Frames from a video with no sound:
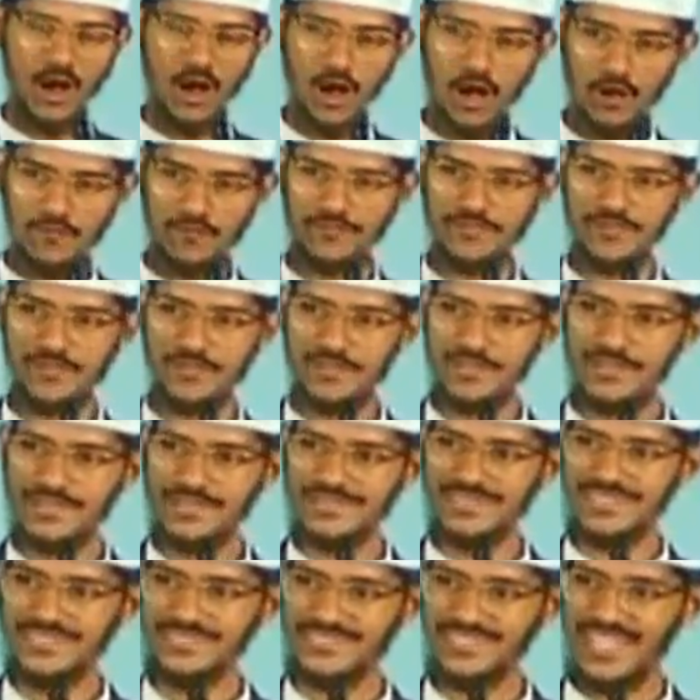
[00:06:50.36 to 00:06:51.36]
of
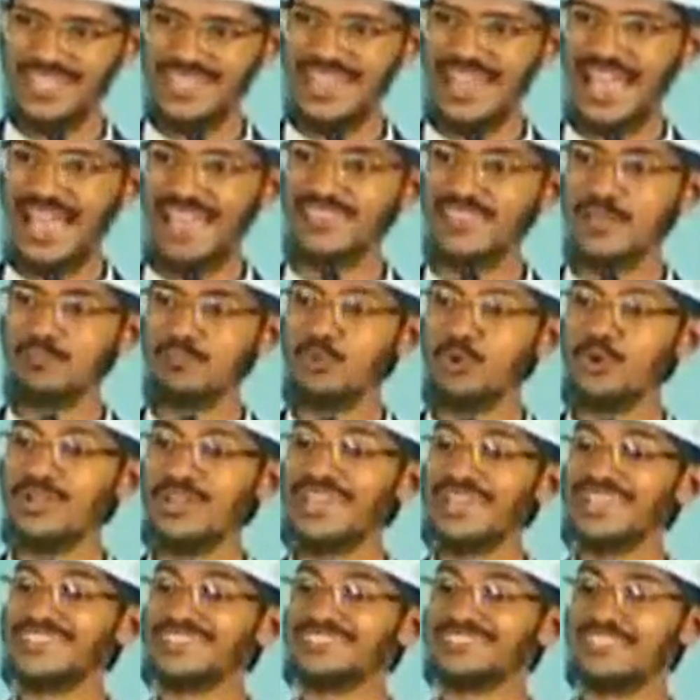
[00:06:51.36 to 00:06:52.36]
the sun and the
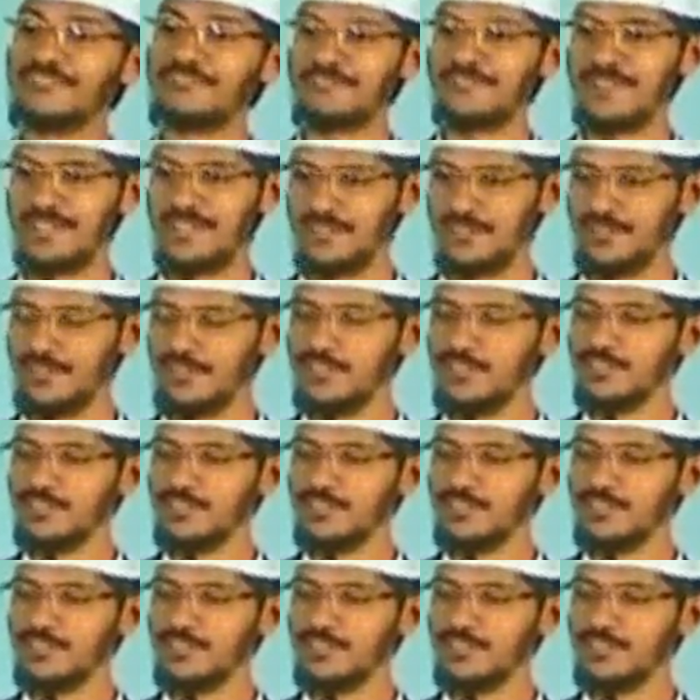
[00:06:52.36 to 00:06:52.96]
moon is different.